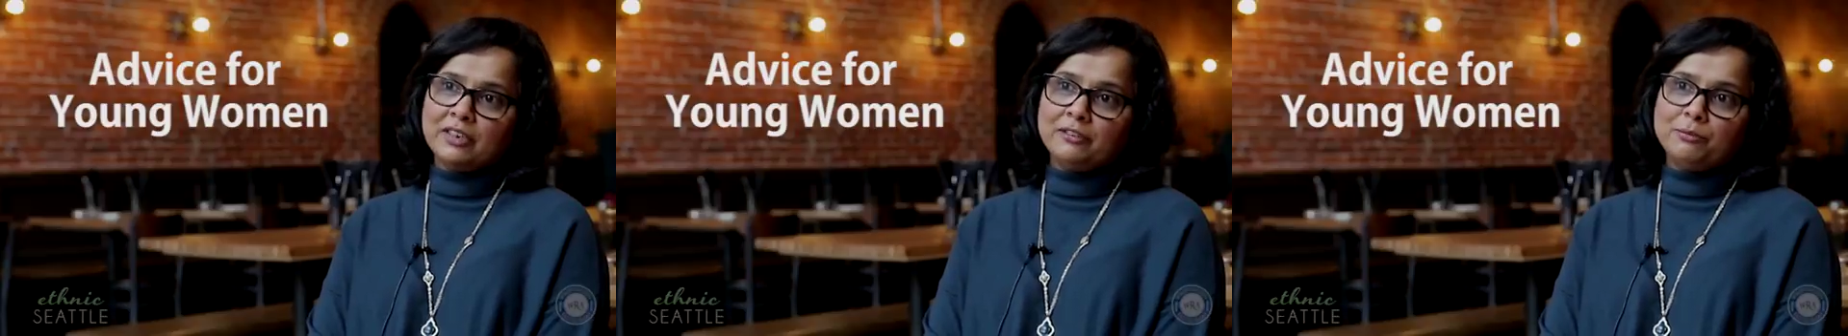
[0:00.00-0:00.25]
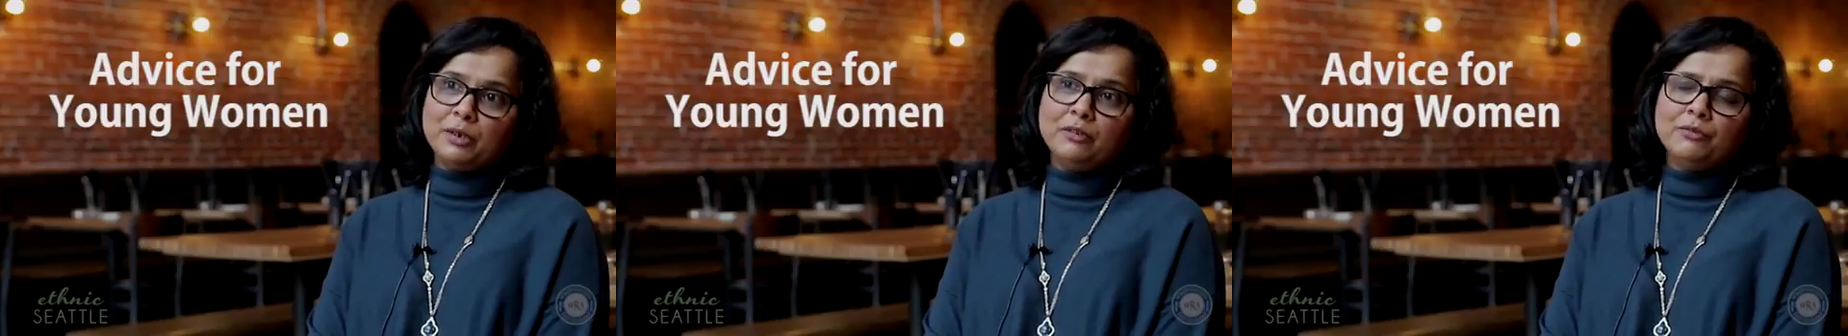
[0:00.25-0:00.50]

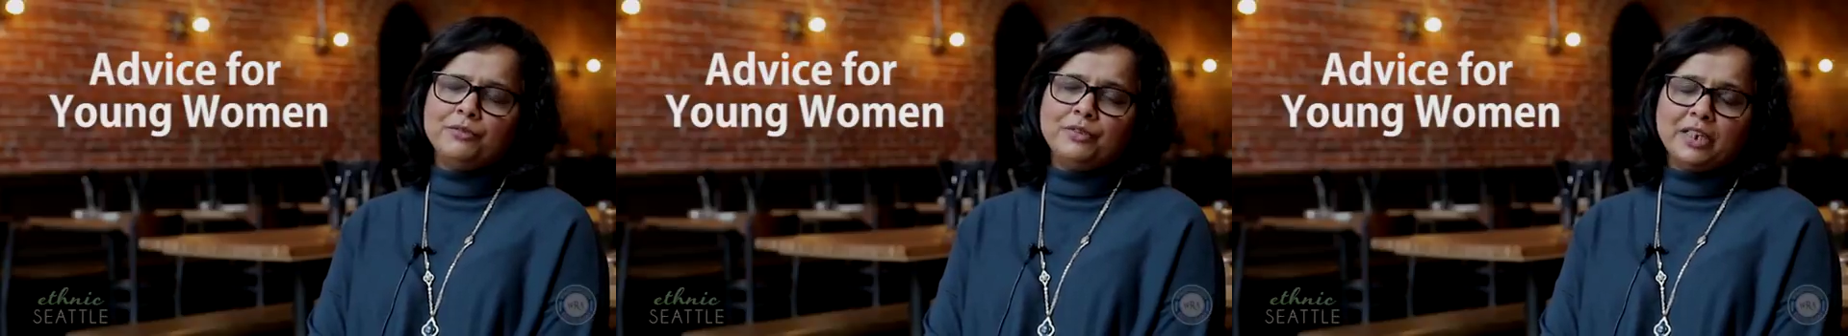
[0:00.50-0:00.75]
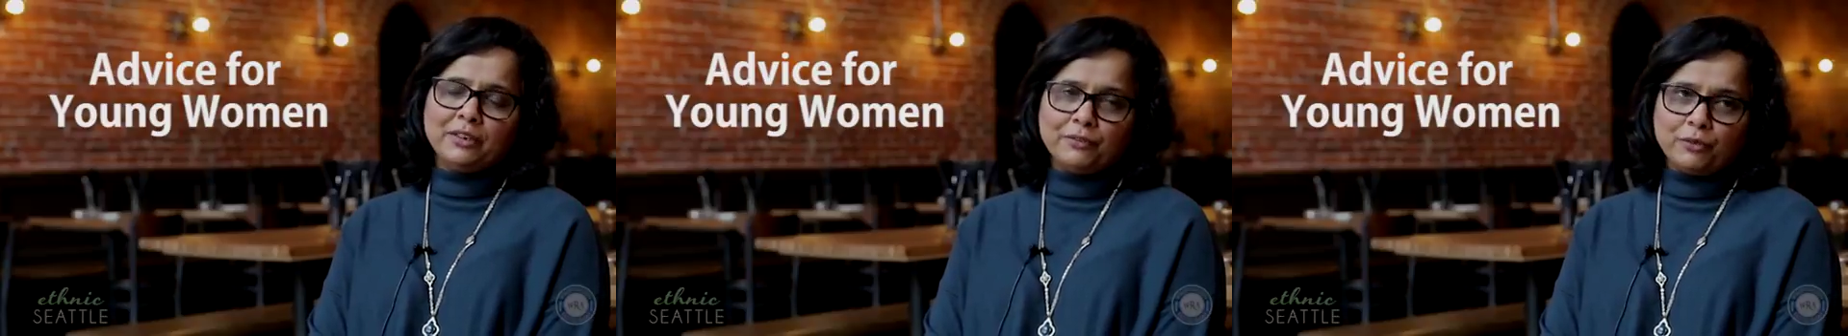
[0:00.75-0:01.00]
I've been
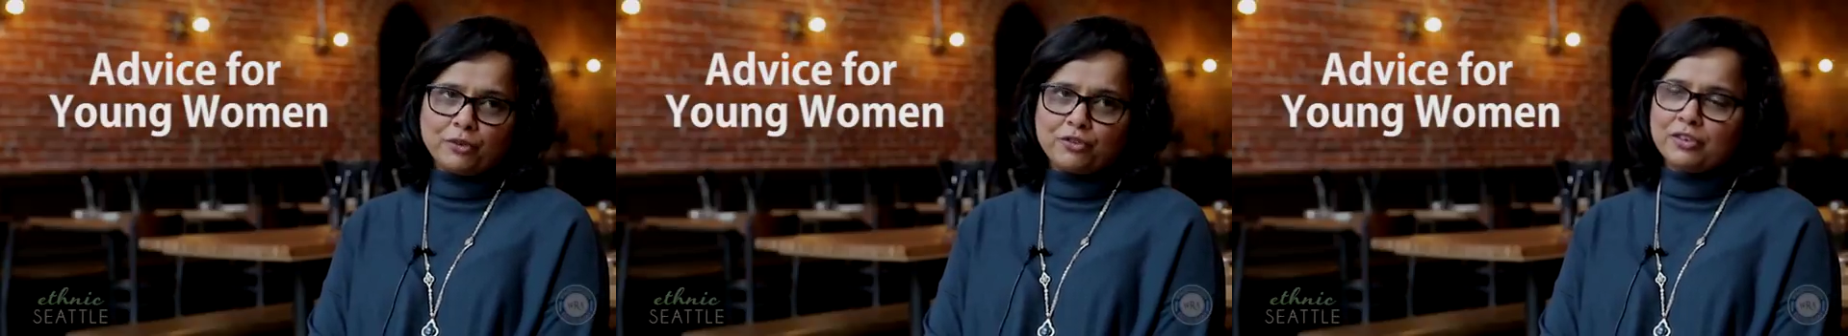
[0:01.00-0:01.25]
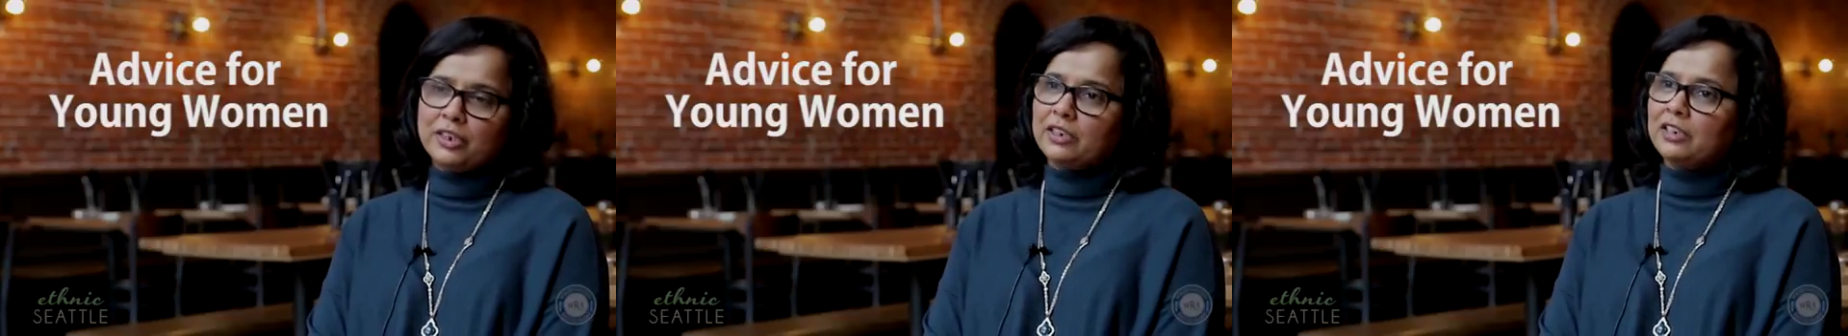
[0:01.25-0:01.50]
very
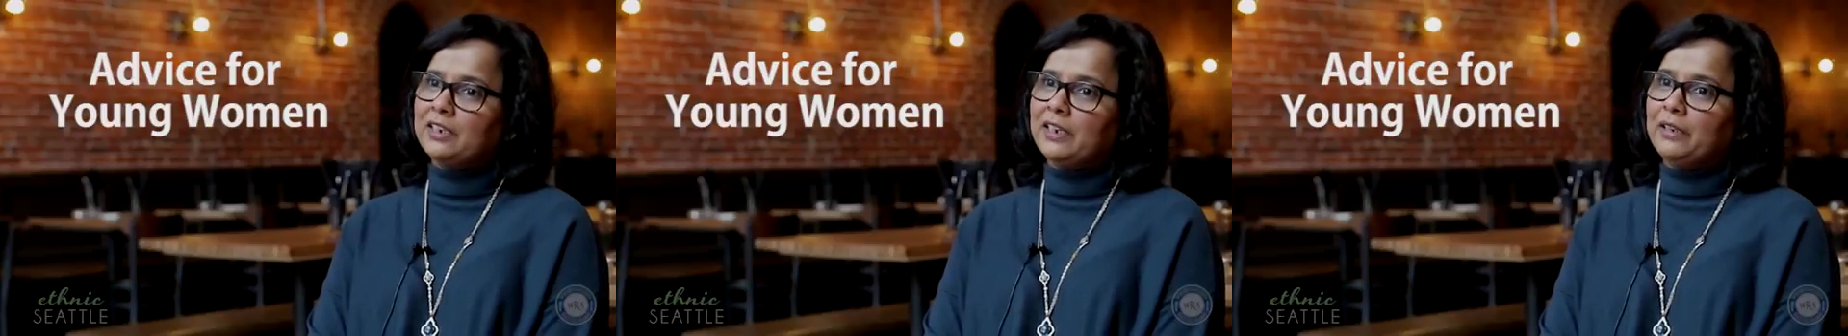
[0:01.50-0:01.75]
fortunate in